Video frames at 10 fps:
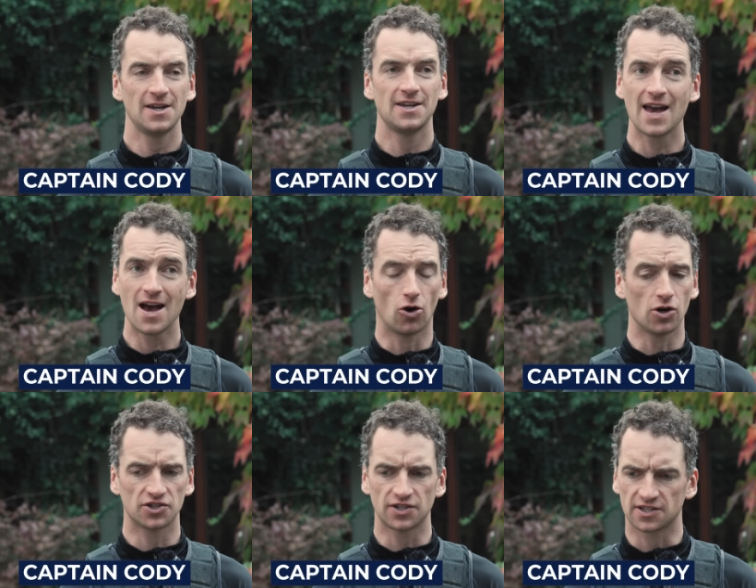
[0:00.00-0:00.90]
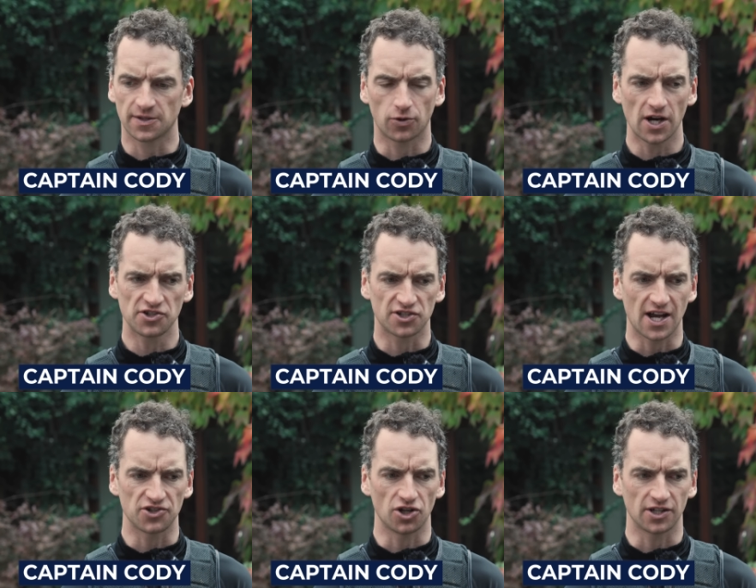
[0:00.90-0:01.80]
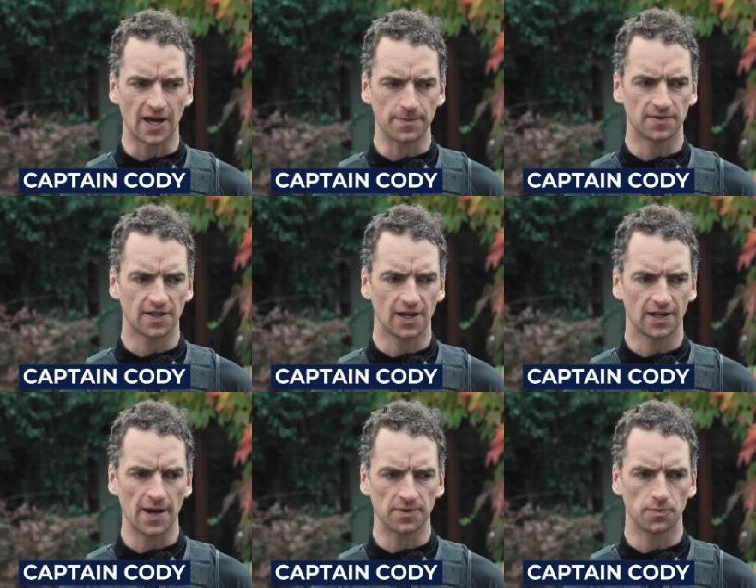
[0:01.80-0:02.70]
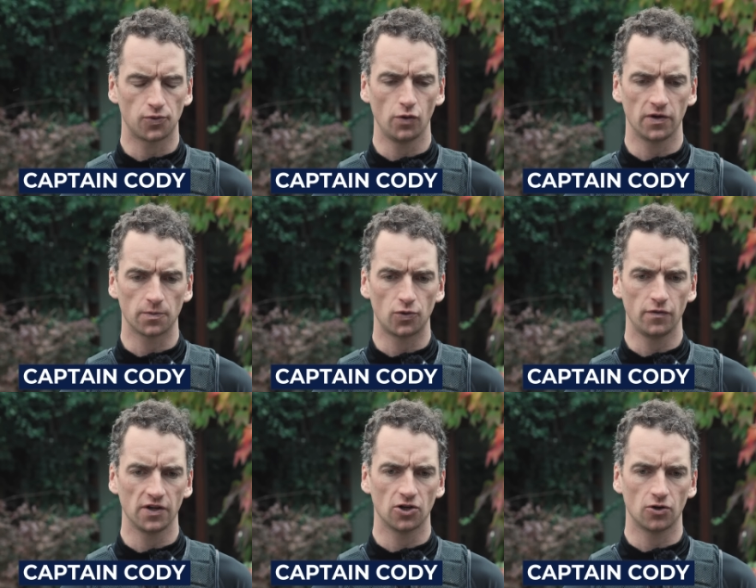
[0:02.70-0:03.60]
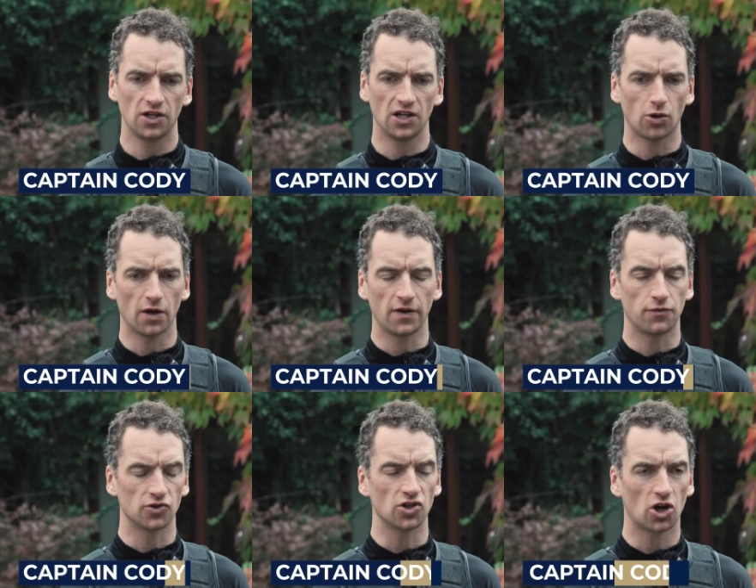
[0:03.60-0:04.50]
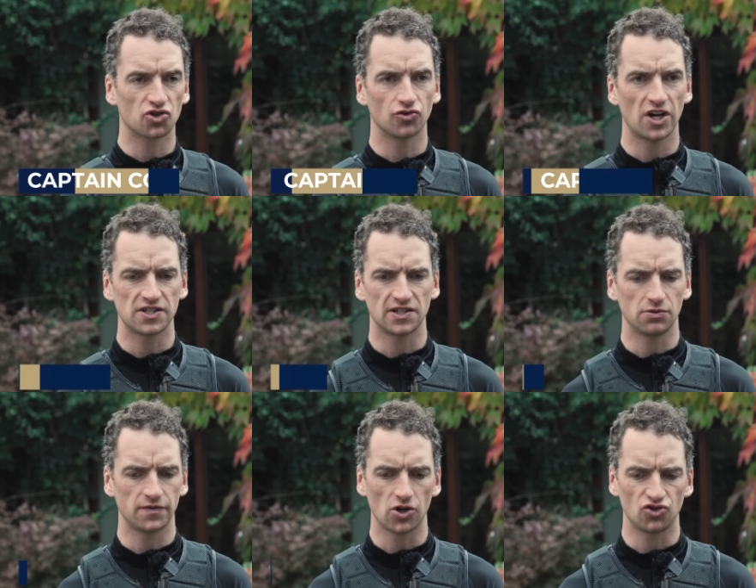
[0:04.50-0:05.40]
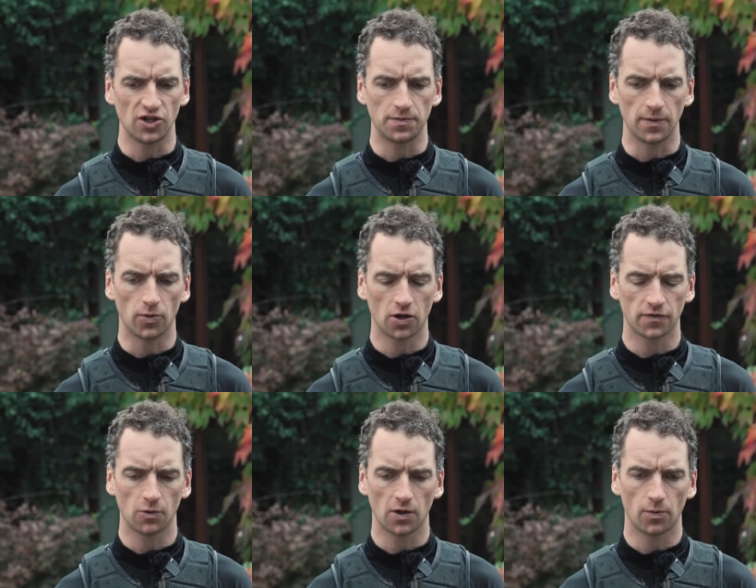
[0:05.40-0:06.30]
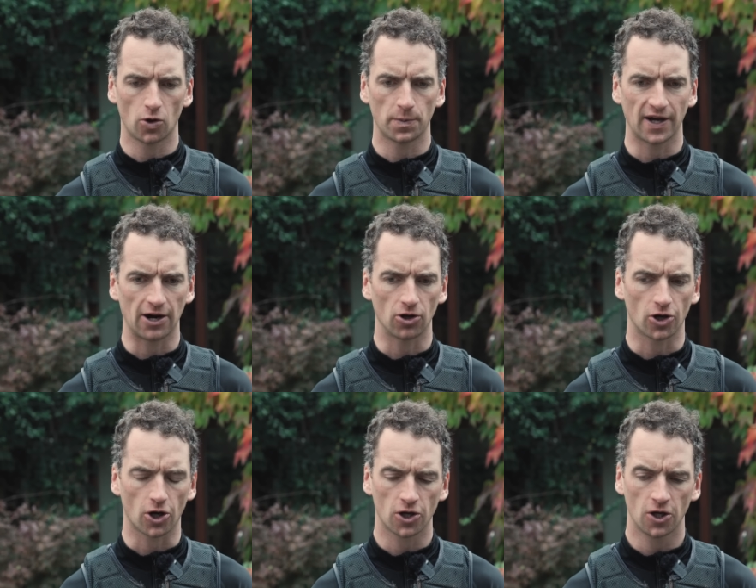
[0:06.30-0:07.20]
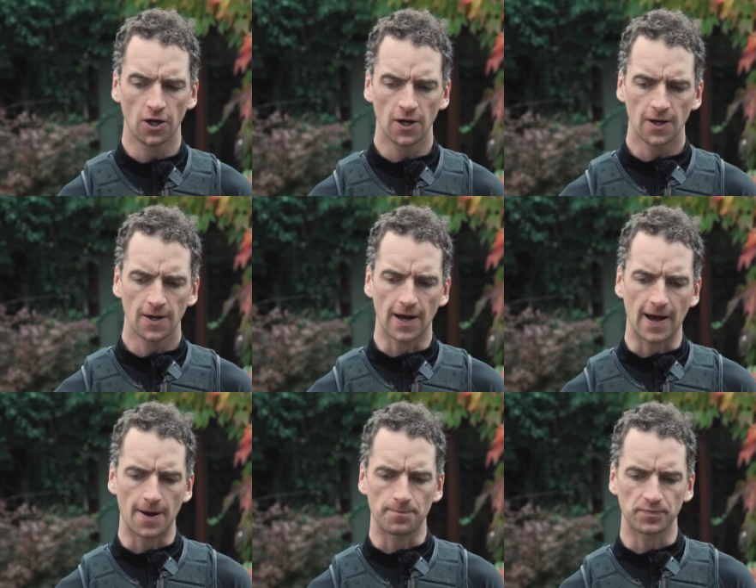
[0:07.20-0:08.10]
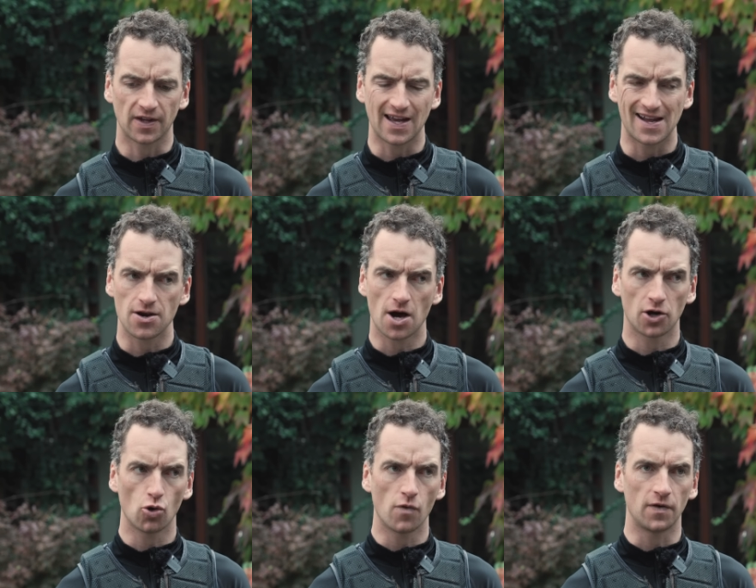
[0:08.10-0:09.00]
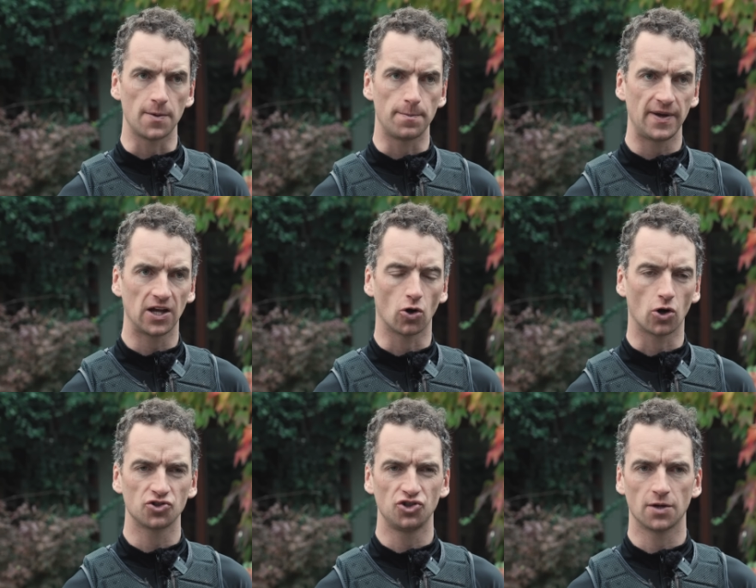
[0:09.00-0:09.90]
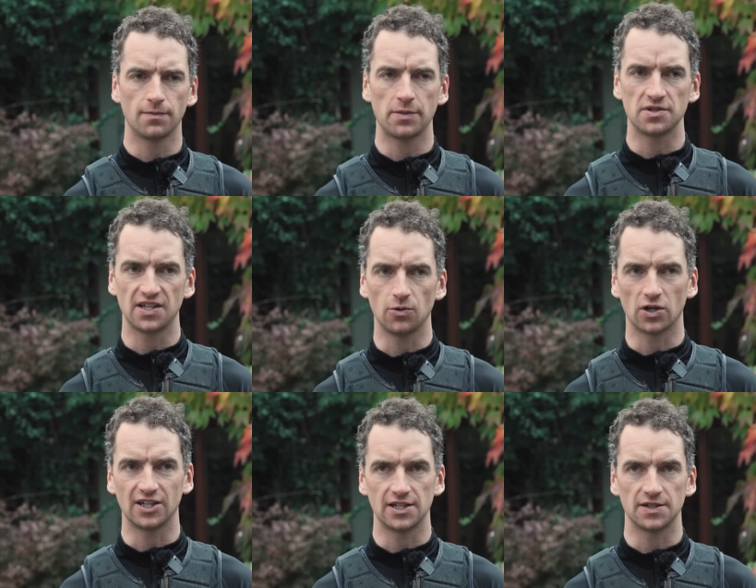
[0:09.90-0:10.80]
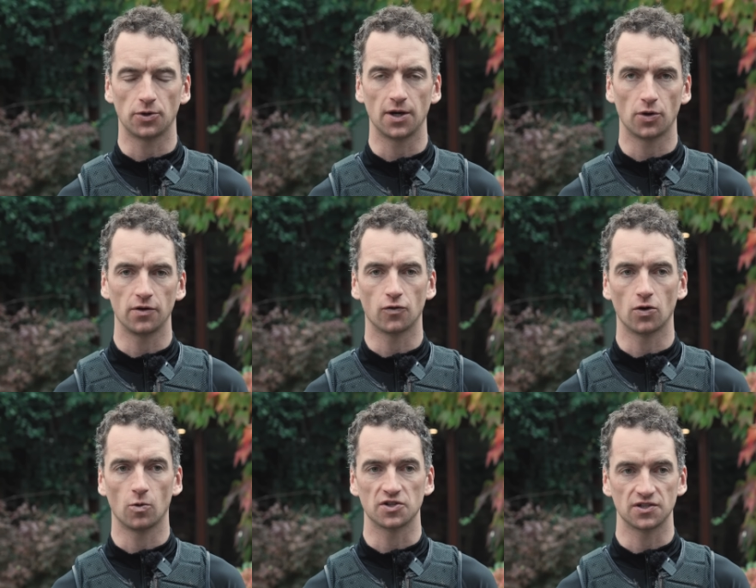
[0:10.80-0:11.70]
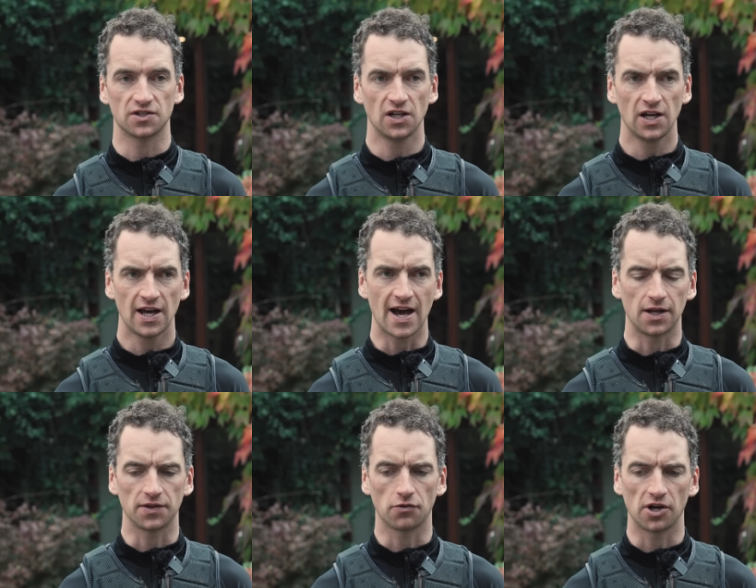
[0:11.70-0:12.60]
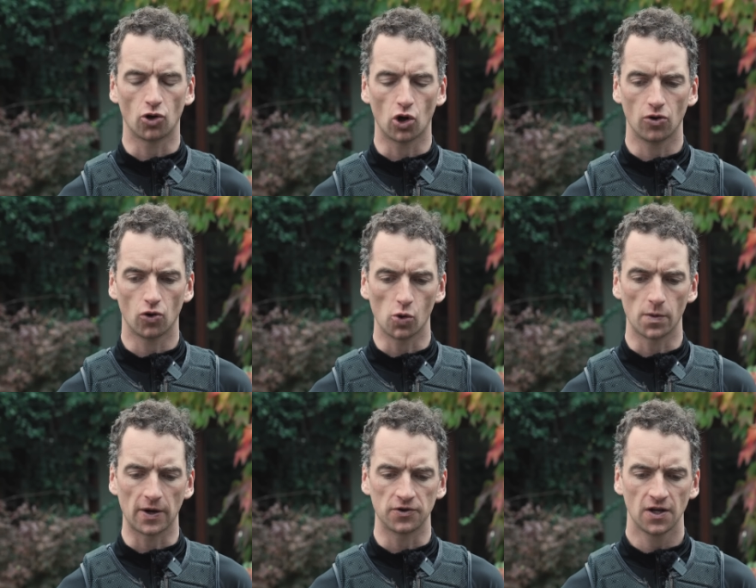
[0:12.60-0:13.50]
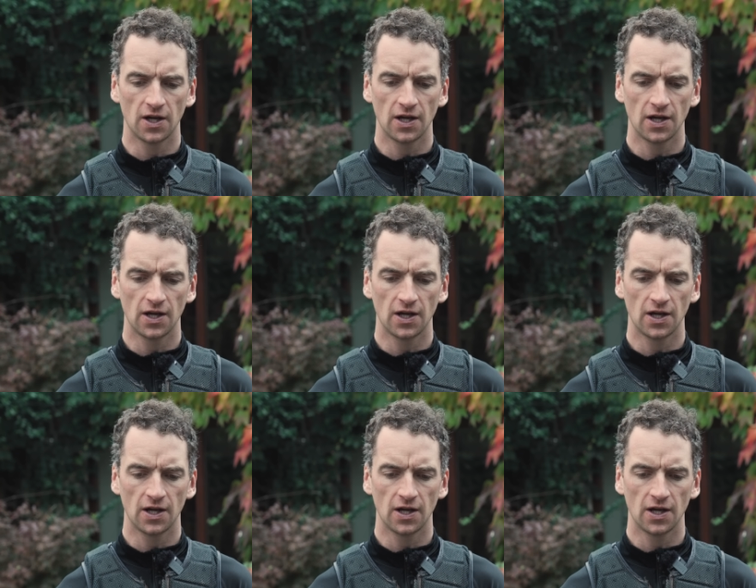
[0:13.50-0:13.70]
Yeah, a horse that surprised us last year. Kept improving. He qualified for those auction races. He was very cheaply bought, very well bought by Harold Kirk. Again, not an overly big horse. You can maybe see why his point-to-point form wasn't anything to write home about.